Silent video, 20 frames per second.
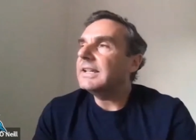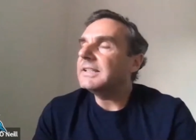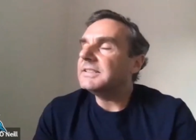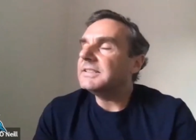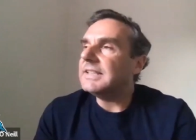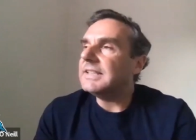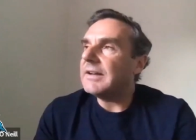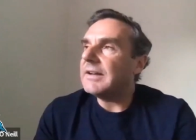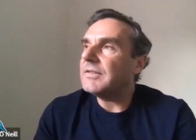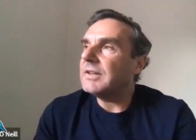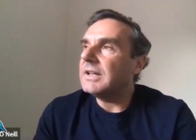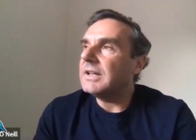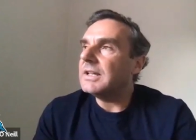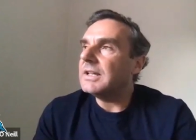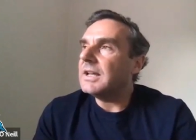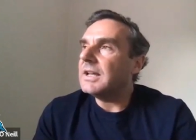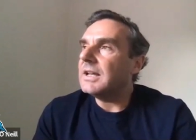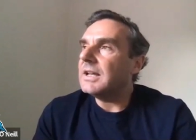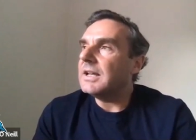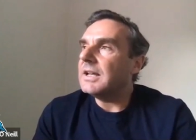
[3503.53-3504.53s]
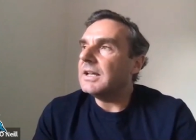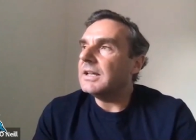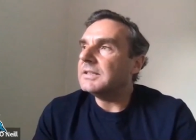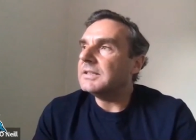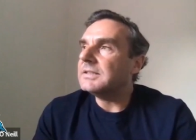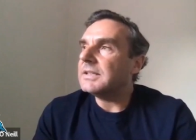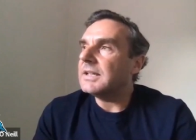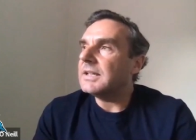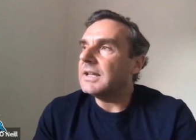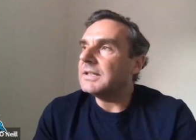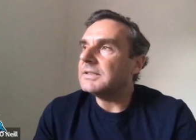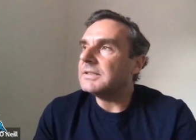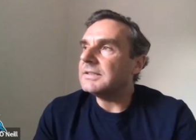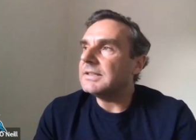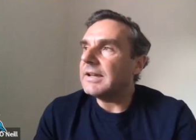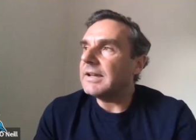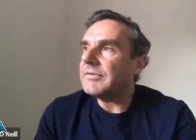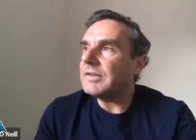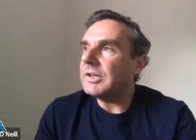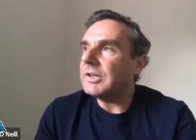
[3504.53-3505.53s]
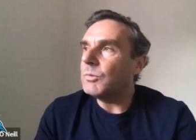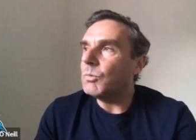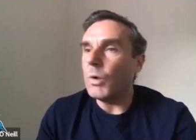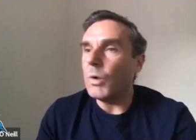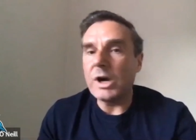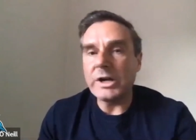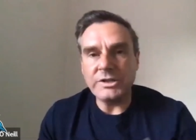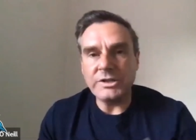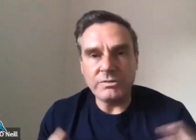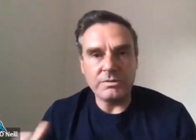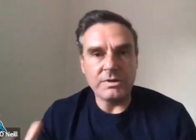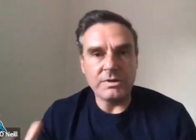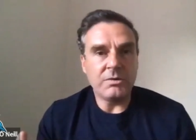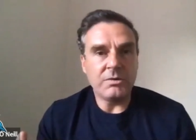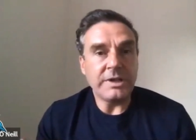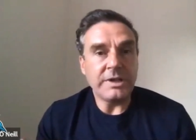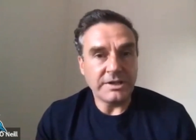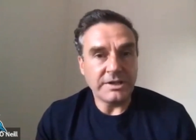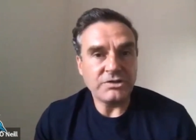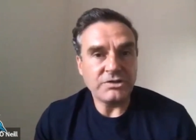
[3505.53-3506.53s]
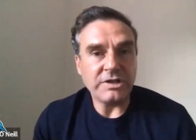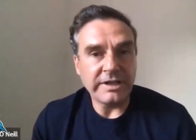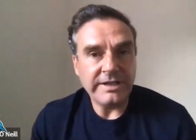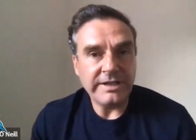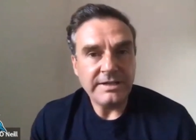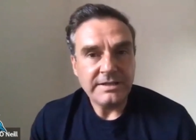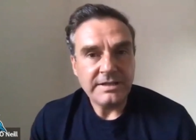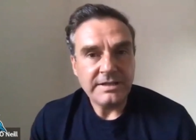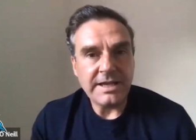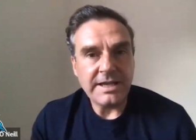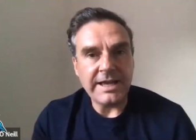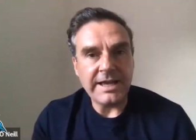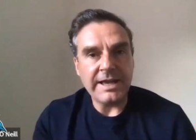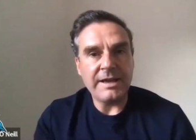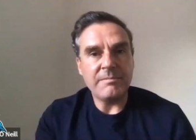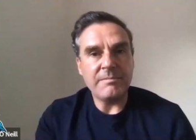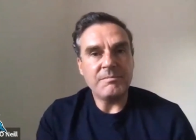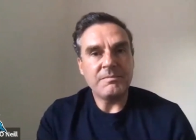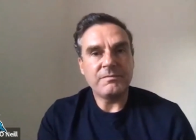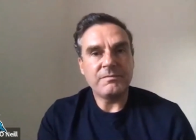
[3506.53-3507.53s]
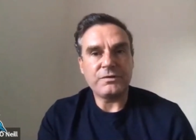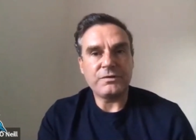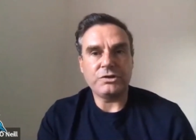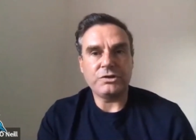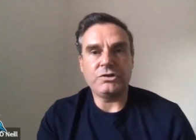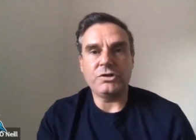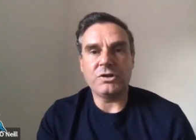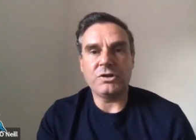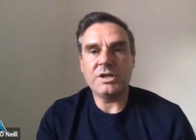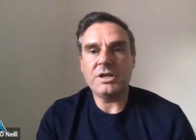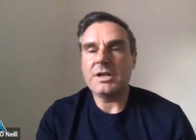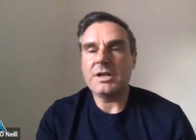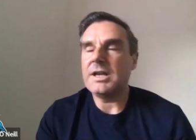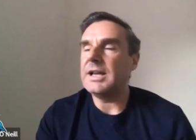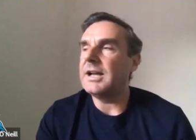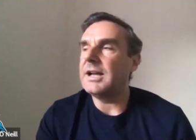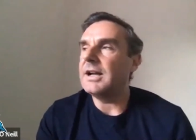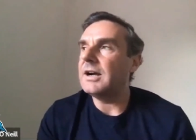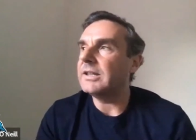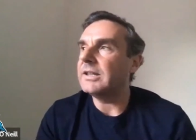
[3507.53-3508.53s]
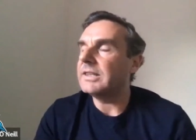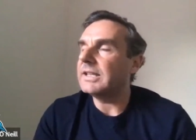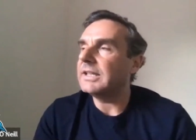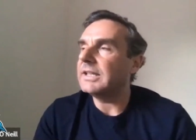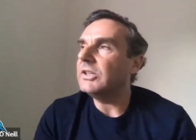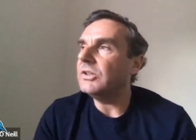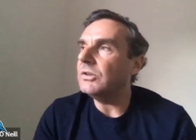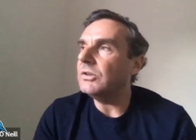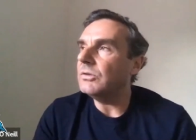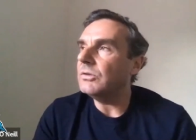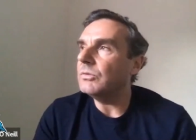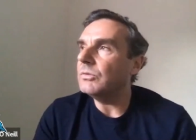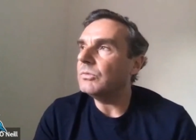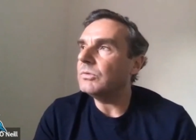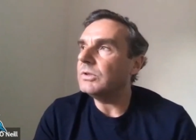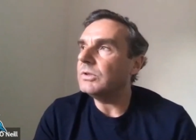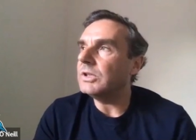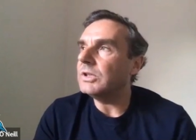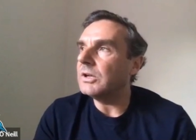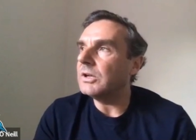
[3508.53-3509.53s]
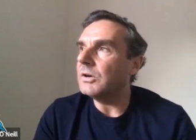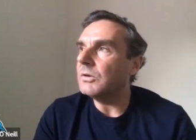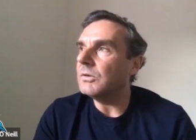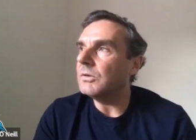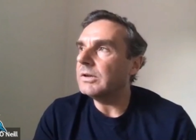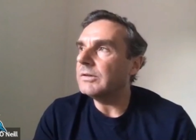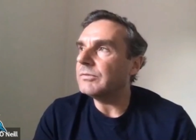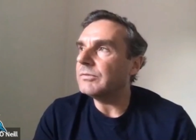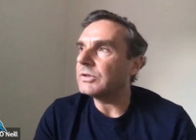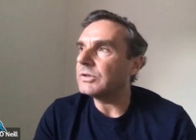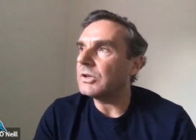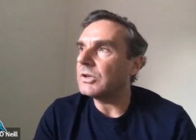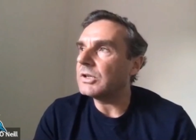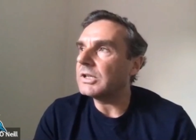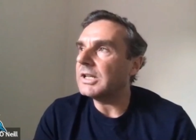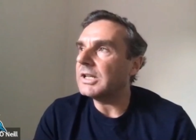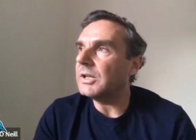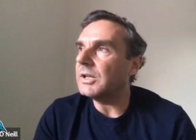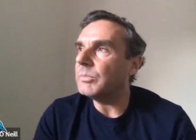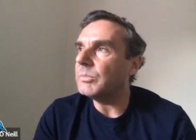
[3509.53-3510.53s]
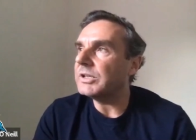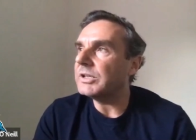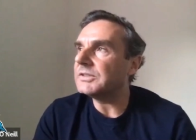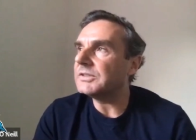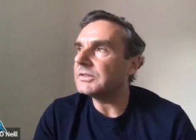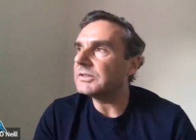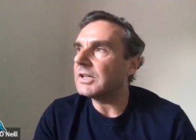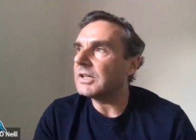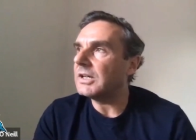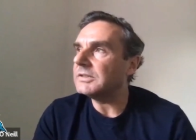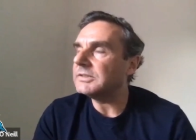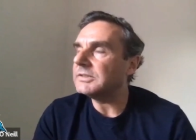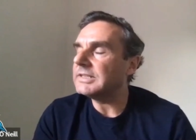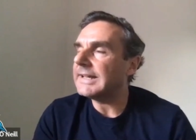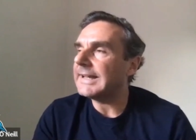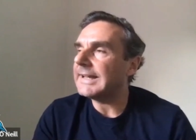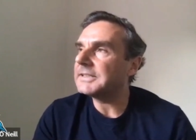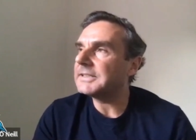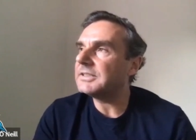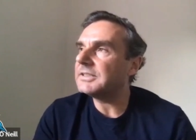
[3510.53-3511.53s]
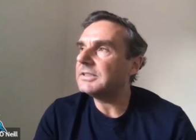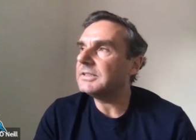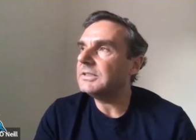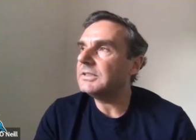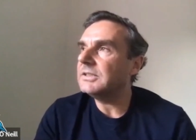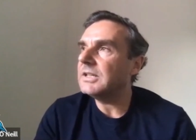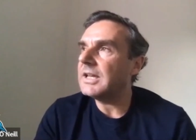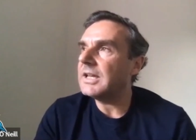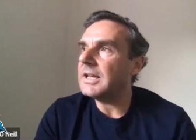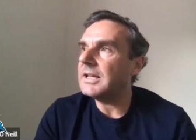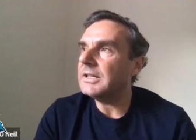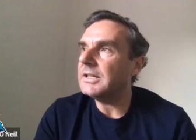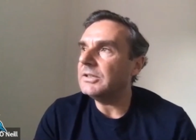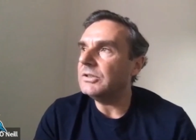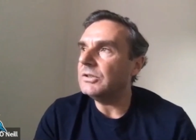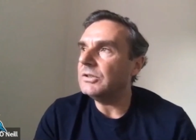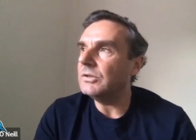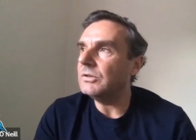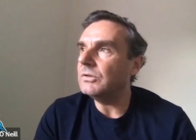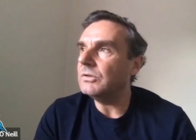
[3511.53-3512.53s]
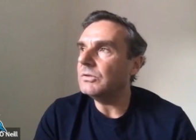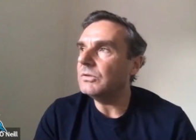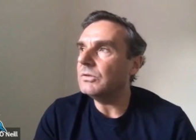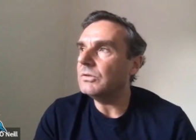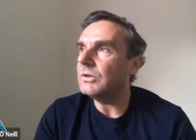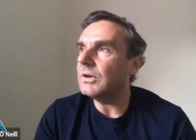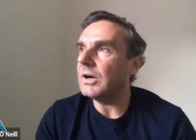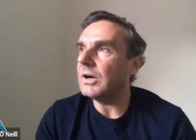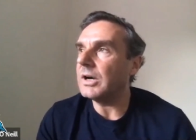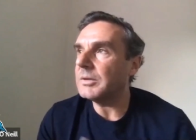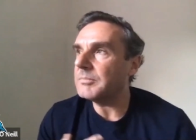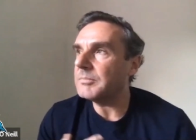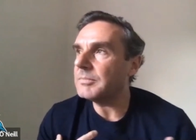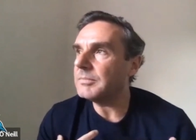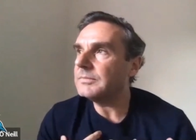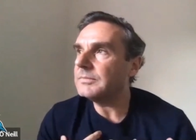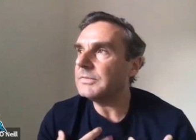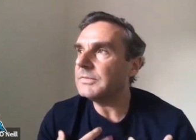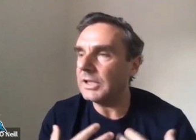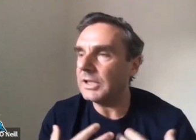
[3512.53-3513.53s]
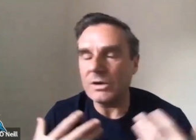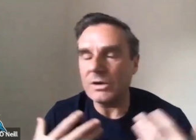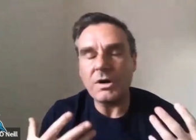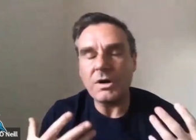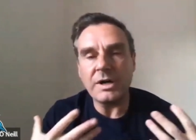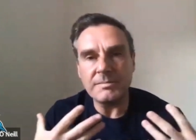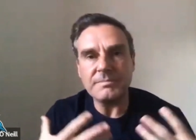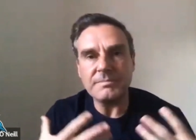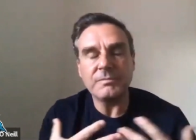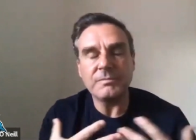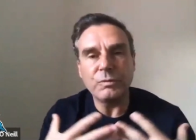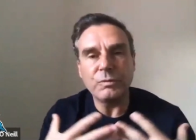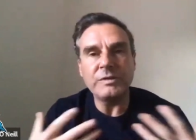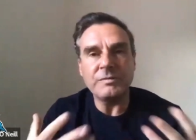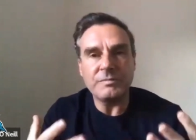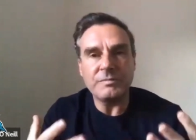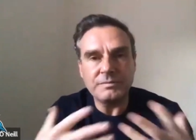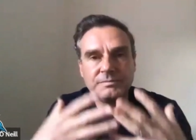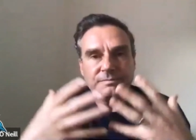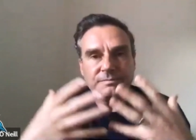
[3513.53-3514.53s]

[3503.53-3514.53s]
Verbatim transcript: it's def- it, it's it's definitely what you know initially, um, for sure. Uh, I think you you know if we're talking in the business context, you I you know I we've